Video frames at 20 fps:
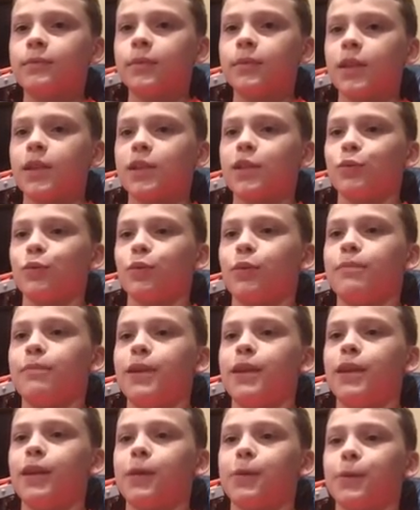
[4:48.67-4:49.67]
This is what me
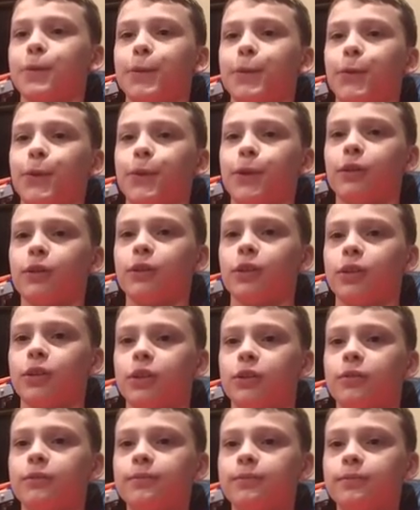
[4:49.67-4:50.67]
and Nick were doing earlier.
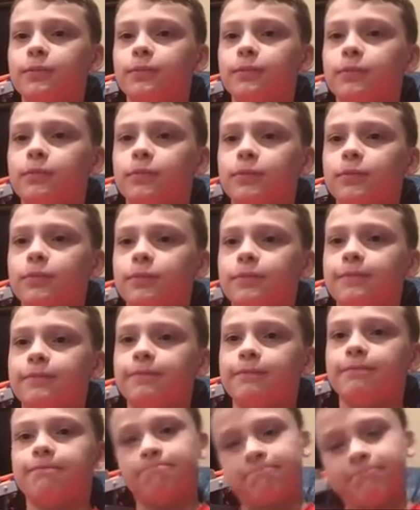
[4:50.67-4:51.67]
And
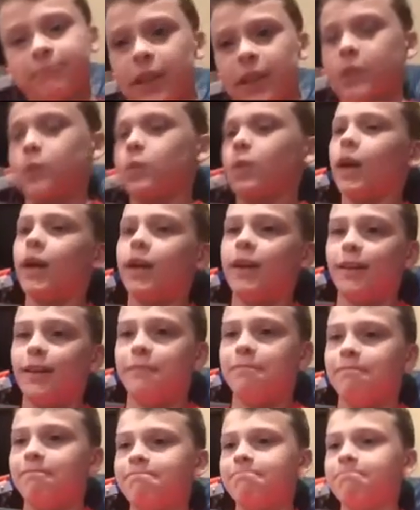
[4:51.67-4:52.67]
that's what I did.
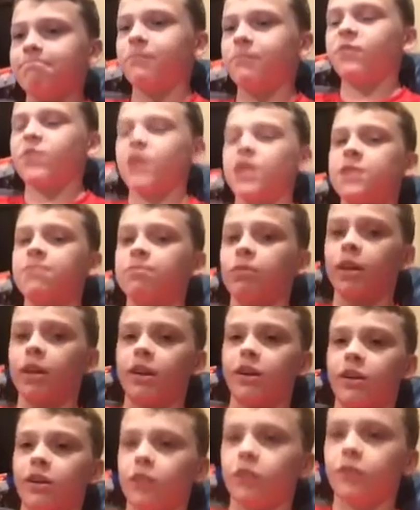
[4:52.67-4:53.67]
Face
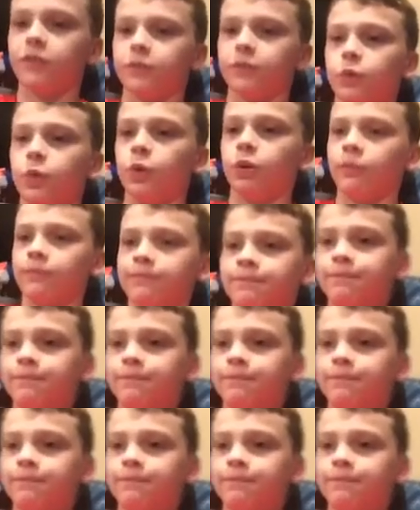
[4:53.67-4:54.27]
planted on the floor.